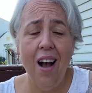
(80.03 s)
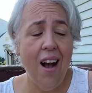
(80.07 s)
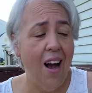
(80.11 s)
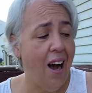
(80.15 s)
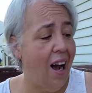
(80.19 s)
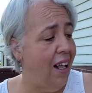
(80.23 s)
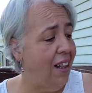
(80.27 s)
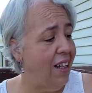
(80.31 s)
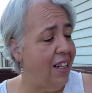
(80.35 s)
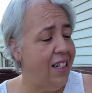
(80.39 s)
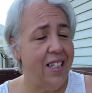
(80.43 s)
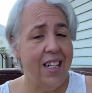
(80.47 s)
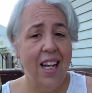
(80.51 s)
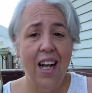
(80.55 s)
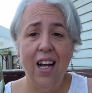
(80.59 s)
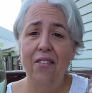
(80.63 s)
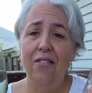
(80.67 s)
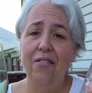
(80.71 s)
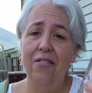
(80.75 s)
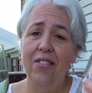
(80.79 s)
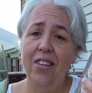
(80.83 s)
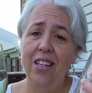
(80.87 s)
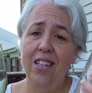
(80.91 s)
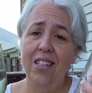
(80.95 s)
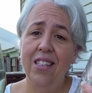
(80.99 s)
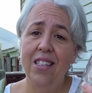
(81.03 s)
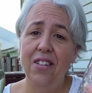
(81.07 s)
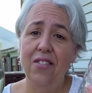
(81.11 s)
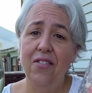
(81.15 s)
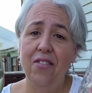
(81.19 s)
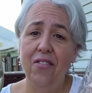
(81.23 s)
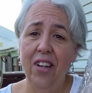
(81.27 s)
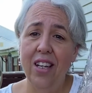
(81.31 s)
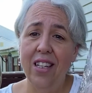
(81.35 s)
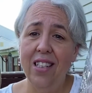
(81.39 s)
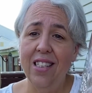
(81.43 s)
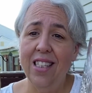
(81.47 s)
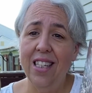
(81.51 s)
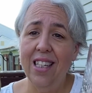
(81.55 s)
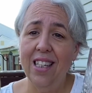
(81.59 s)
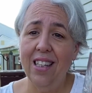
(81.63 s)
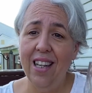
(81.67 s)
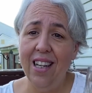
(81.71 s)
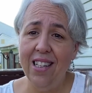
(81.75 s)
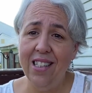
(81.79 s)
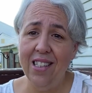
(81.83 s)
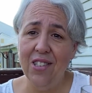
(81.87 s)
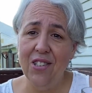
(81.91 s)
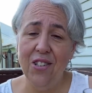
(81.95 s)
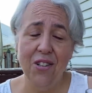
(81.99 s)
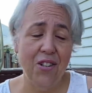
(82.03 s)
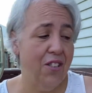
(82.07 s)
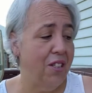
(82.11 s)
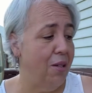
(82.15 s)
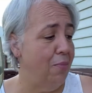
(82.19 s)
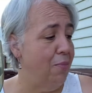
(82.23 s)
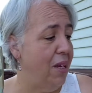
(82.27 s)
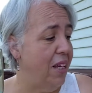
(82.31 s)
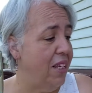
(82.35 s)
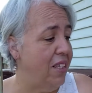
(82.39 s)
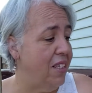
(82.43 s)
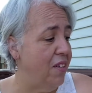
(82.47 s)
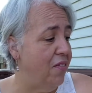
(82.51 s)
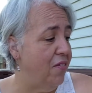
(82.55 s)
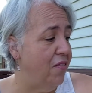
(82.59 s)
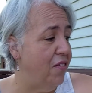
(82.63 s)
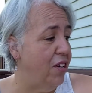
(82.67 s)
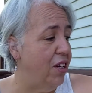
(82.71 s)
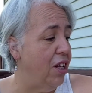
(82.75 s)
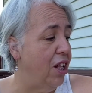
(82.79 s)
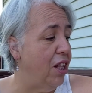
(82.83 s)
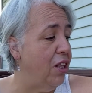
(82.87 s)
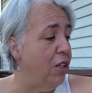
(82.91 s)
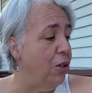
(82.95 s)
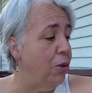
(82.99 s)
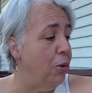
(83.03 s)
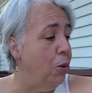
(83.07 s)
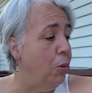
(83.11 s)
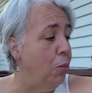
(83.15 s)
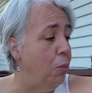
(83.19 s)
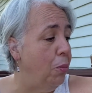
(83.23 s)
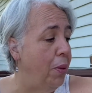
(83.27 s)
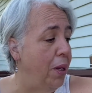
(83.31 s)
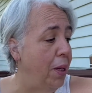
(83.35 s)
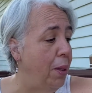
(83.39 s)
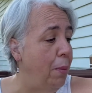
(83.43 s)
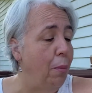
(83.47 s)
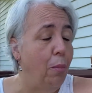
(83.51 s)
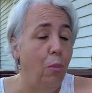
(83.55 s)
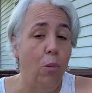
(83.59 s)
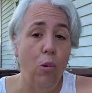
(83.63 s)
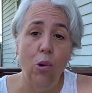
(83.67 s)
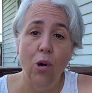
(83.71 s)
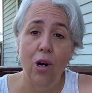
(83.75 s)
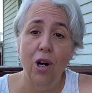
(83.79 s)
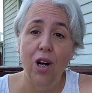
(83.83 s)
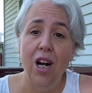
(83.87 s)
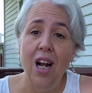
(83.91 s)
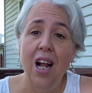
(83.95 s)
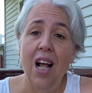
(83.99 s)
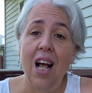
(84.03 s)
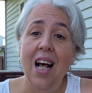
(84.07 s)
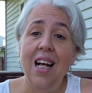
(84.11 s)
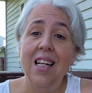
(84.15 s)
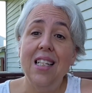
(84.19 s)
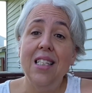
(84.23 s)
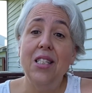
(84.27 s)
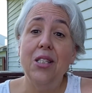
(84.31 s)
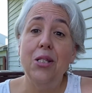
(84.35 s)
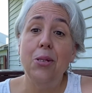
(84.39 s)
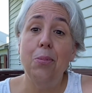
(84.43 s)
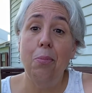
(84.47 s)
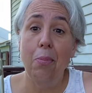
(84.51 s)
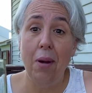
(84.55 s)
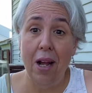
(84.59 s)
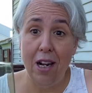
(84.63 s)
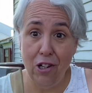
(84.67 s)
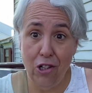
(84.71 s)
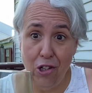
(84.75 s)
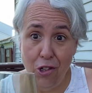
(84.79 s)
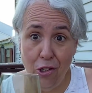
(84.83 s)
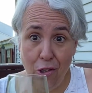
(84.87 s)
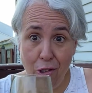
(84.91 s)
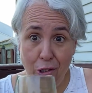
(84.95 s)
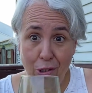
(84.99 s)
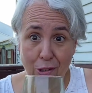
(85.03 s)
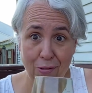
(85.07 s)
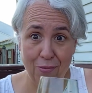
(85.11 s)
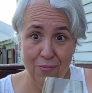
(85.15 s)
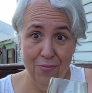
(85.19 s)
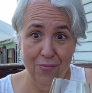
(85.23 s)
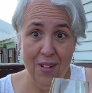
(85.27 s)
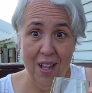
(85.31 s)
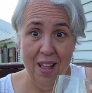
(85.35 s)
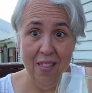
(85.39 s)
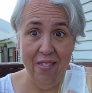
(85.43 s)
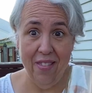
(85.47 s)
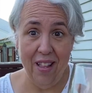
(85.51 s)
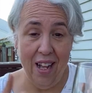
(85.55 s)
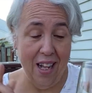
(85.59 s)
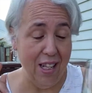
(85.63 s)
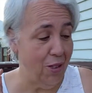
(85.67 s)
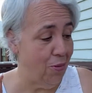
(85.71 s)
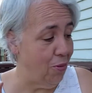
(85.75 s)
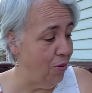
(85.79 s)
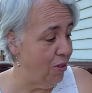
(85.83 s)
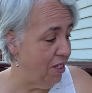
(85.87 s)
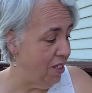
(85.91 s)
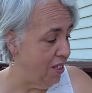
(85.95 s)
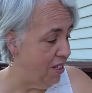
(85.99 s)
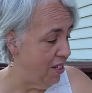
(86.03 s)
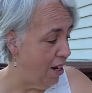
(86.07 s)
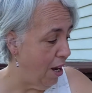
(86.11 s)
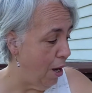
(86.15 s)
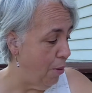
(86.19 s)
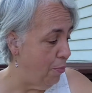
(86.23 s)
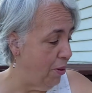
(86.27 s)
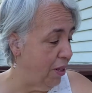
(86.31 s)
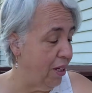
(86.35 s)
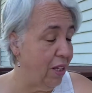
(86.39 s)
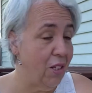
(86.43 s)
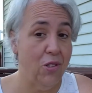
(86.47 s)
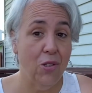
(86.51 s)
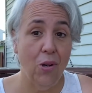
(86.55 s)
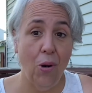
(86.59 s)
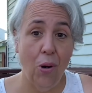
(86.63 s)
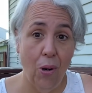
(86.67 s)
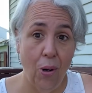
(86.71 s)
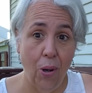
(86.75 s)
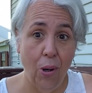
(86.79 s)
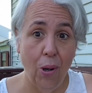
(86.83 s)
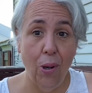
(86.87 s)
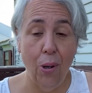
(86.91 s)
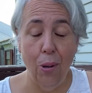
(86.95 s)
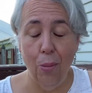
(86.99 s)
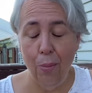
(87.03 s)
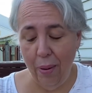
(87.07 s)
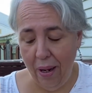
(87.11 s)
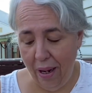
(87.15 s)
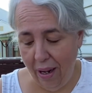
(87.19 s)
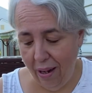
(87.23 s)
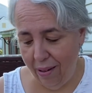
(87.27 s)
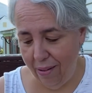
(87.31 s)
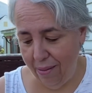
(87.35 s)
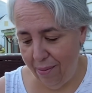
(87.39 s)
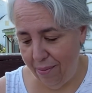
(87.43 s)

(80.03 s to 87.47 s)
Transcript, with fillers: I like to have things in fancy glasses because it makes it feel a little bit more special. And that's what this topic is all about.